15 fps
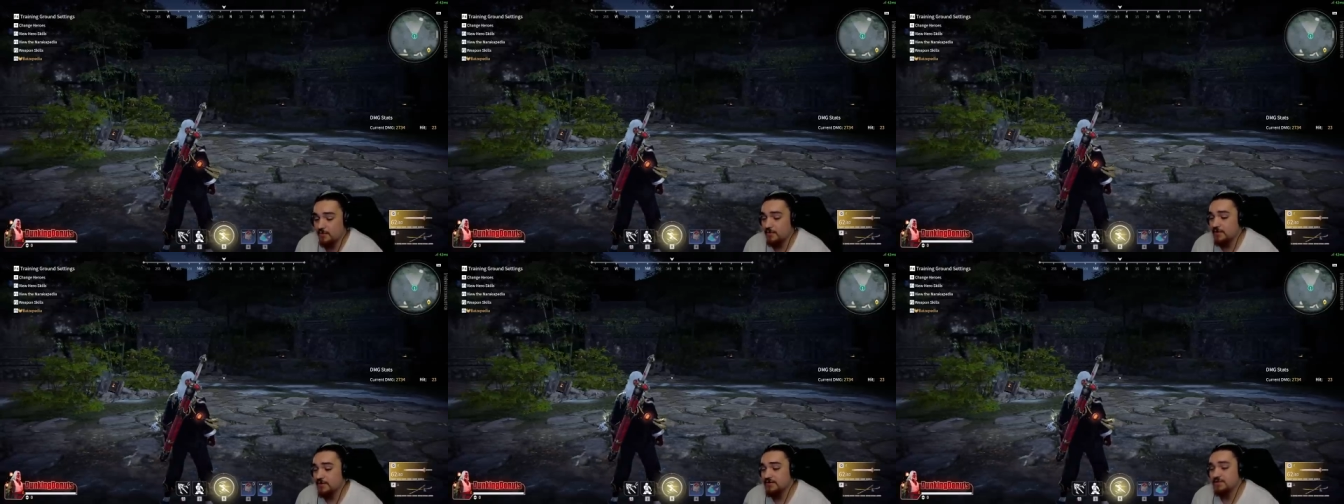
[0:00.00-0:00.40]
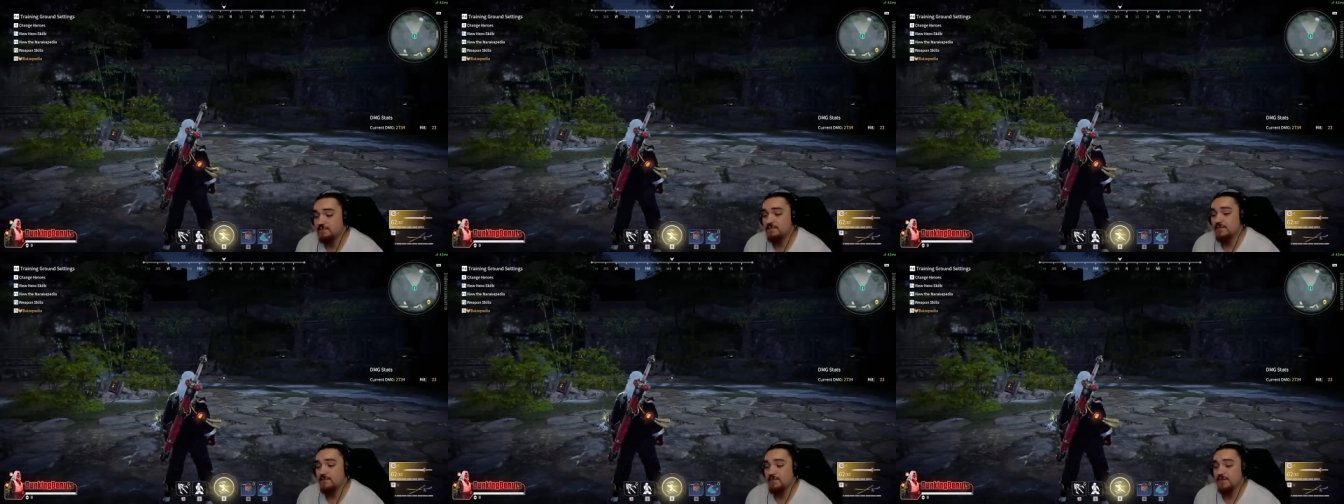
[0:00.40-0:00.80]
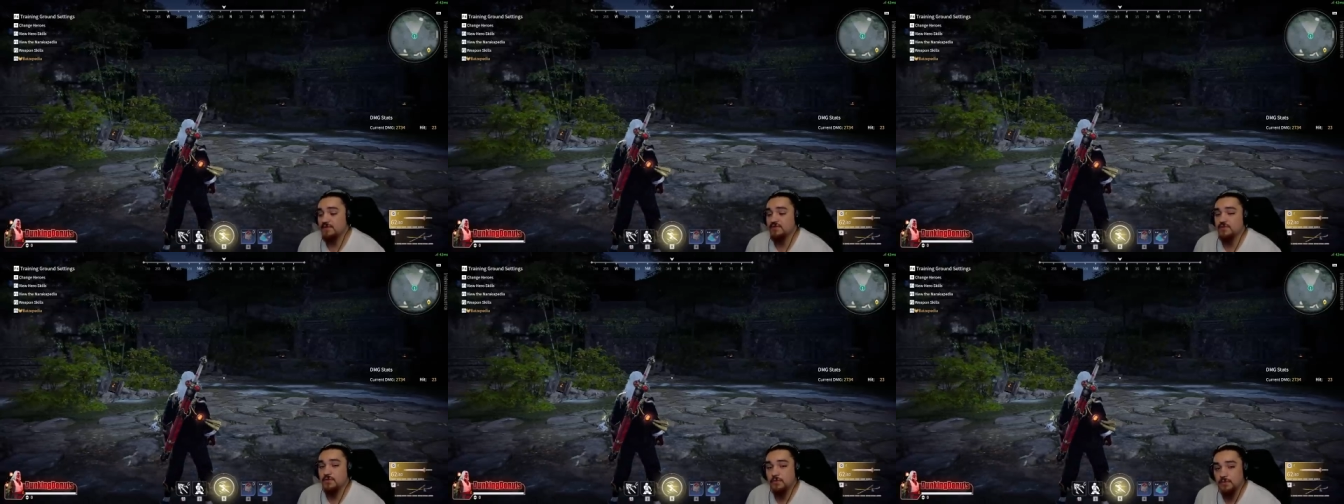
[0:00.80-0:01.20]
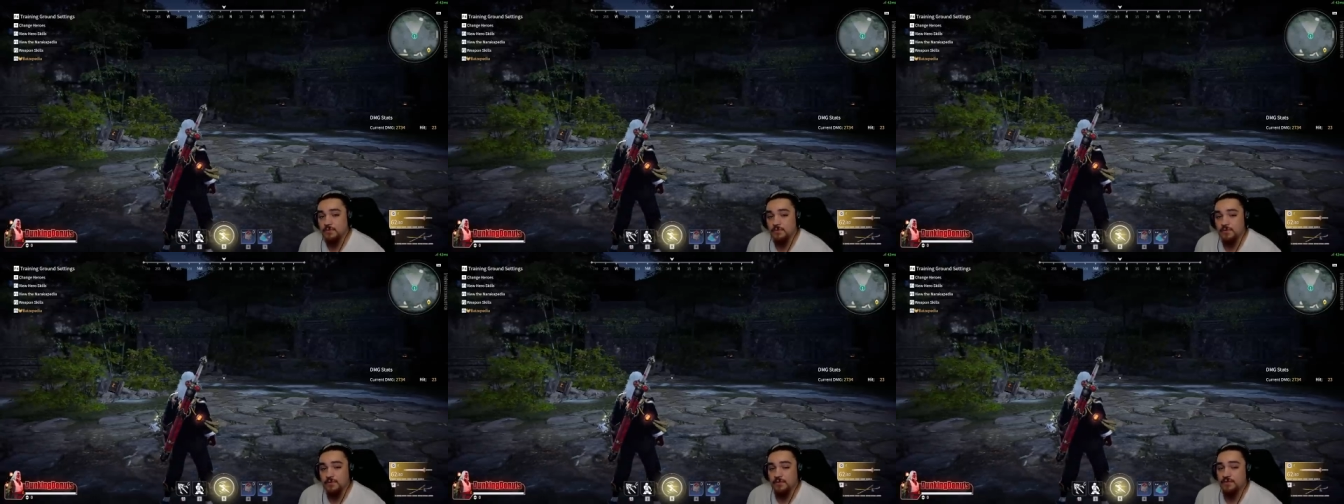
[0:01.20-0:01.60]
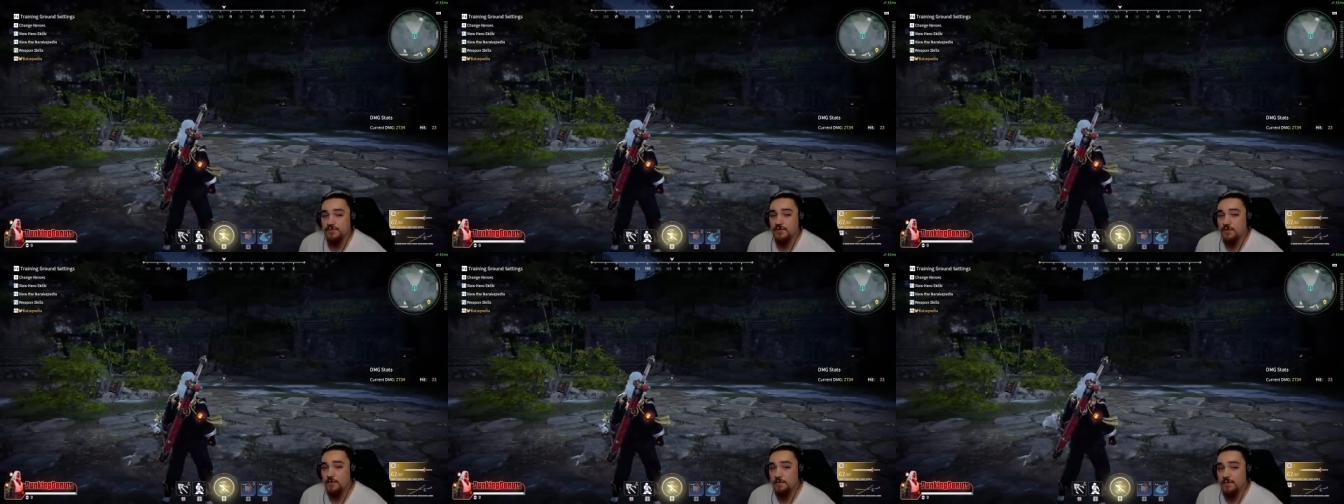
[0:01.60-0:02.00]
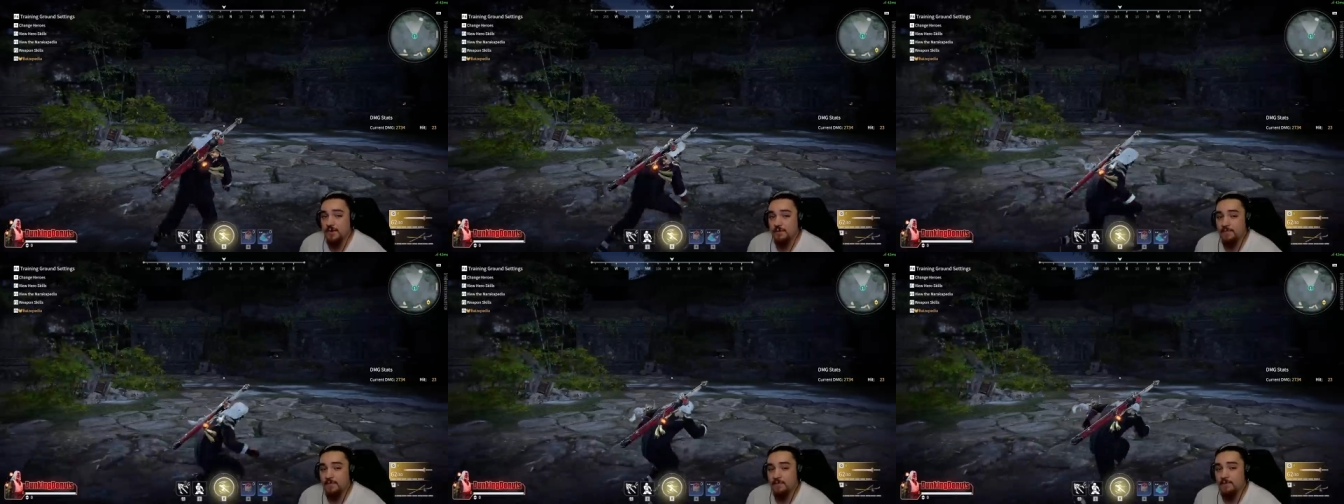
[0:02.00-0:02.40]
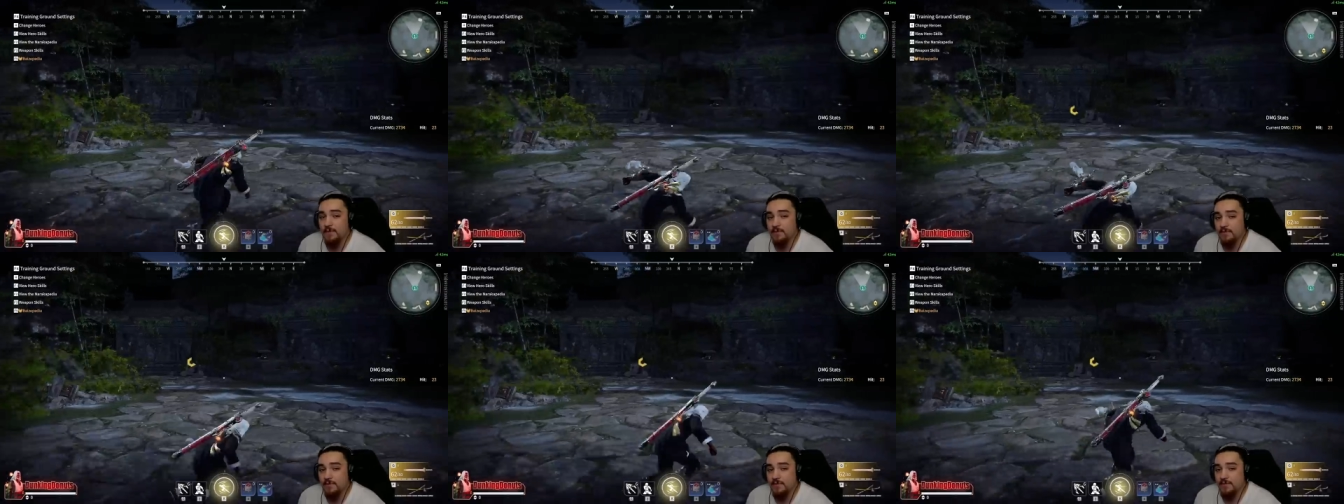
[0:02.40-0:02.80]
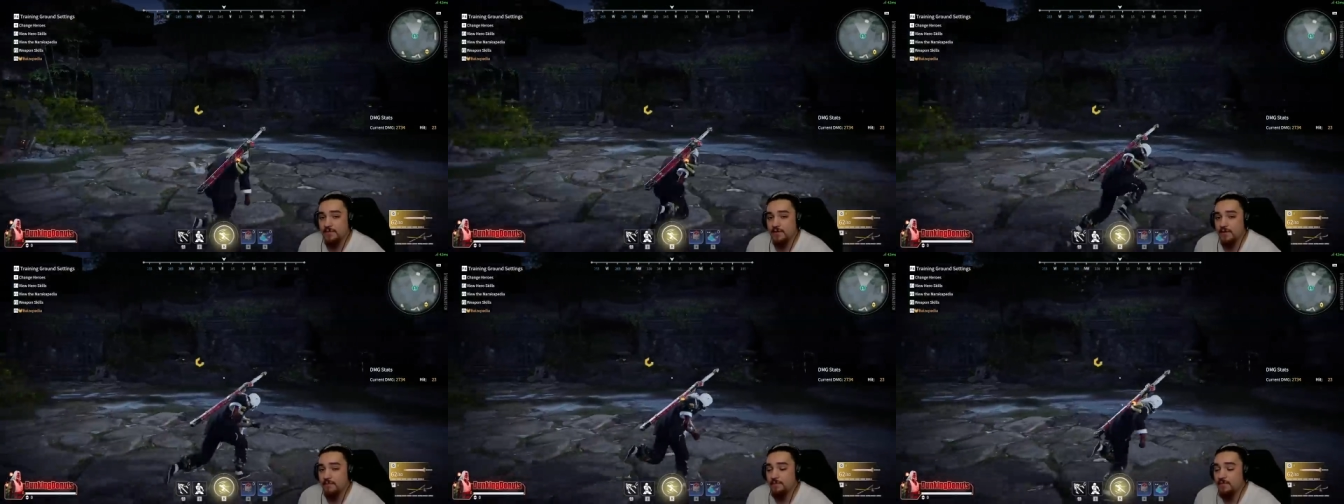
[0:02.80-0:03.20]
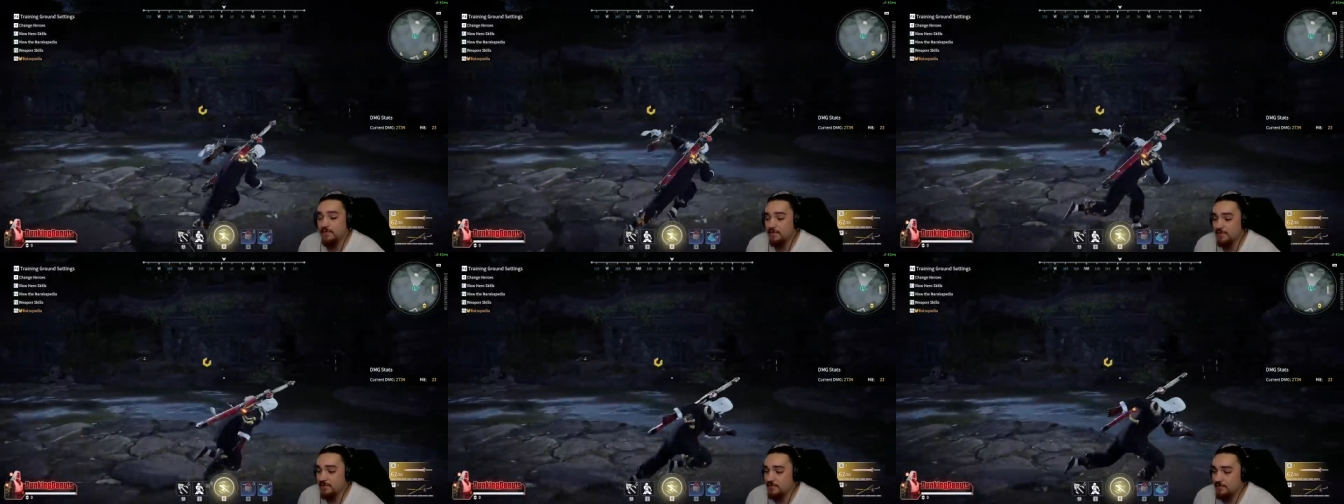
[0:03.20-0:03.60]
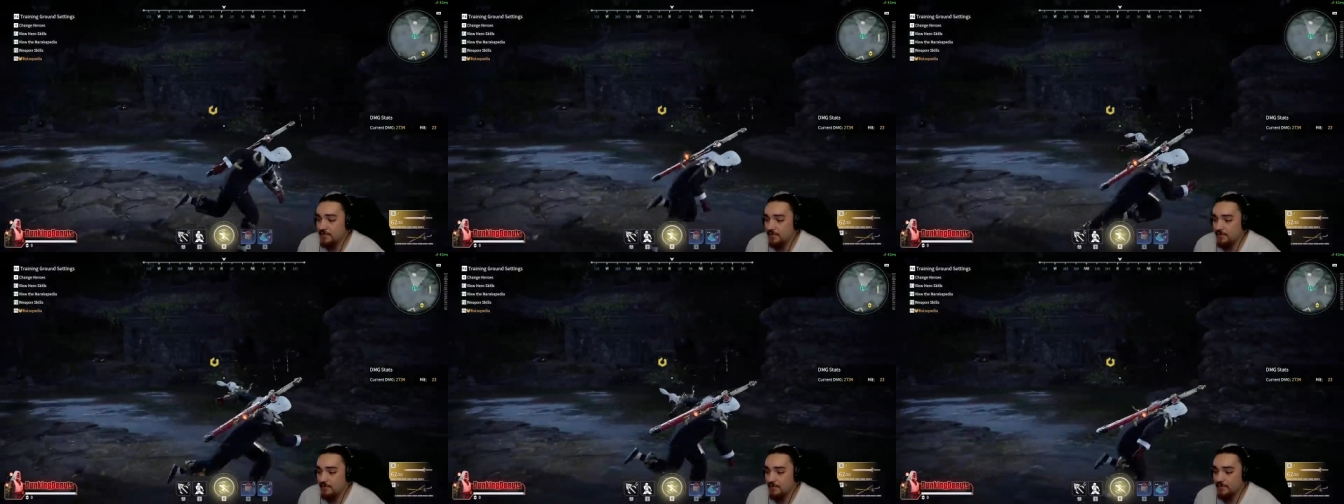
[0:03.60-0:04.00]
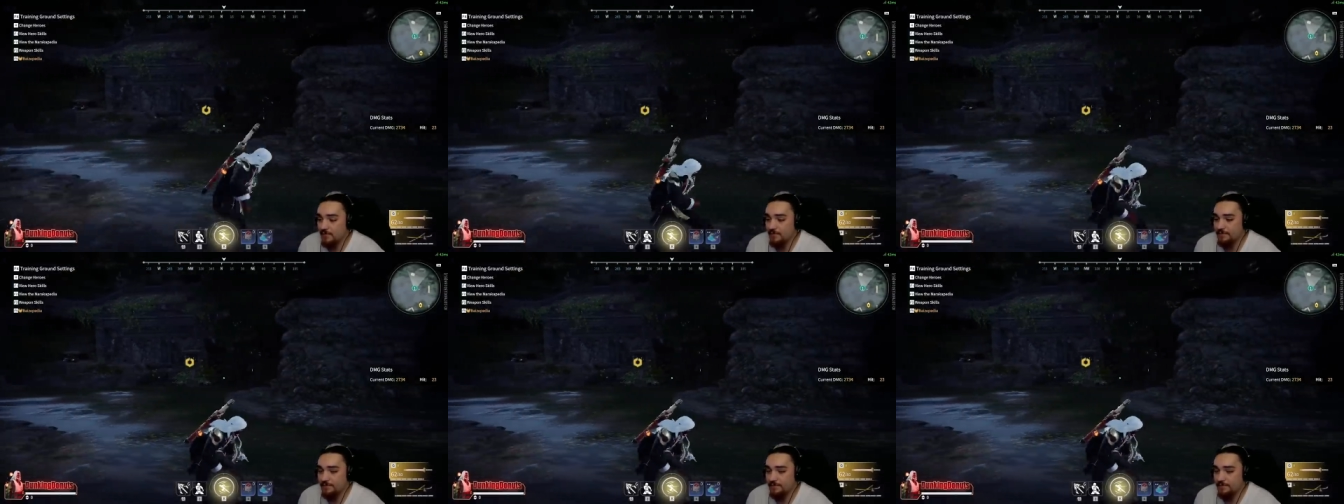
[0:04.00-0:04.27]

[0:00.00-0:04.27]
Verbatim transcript: or can simply be a tool to open up your opponent and put them into a combo.